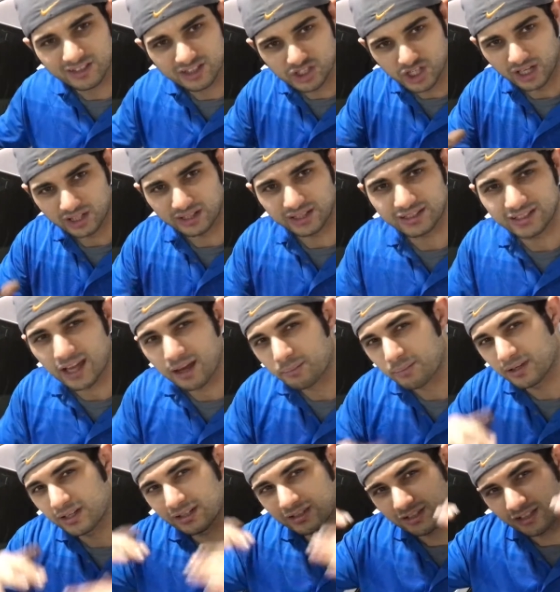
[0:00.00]
gently tap
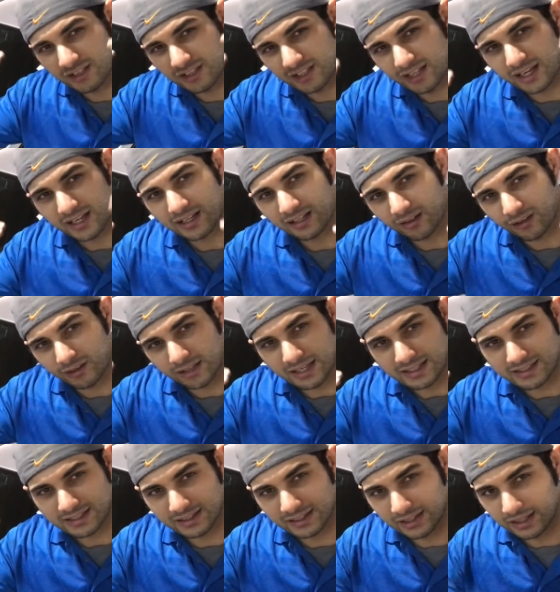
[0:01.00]
it in until you got it
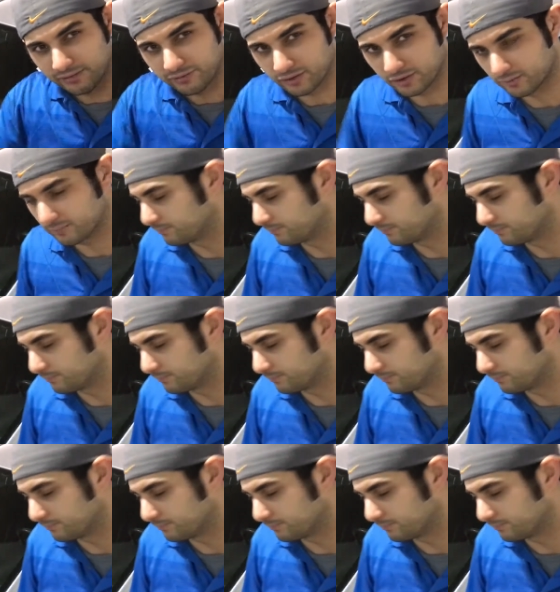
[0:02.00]
nice and level.